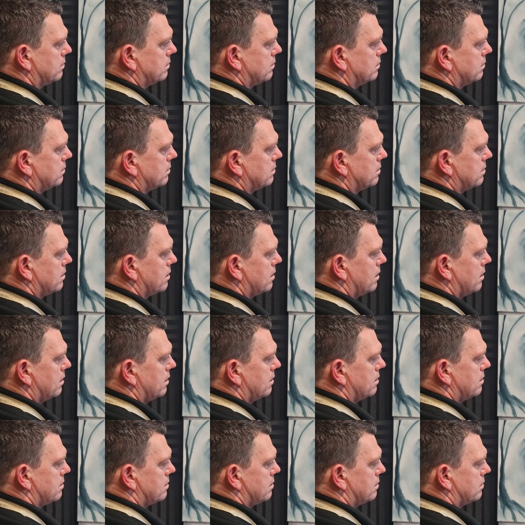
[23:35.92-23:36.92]

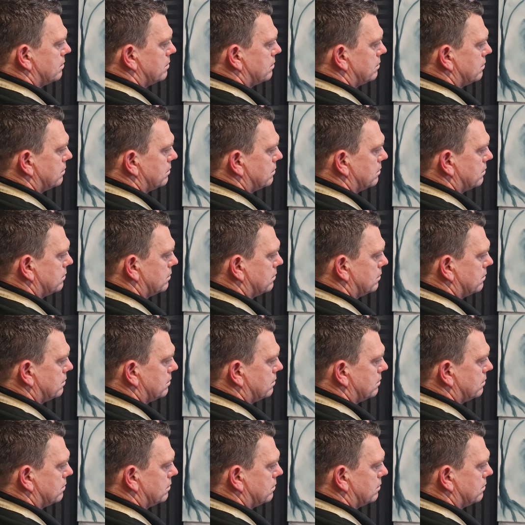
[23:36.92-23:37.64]
Nothing is said.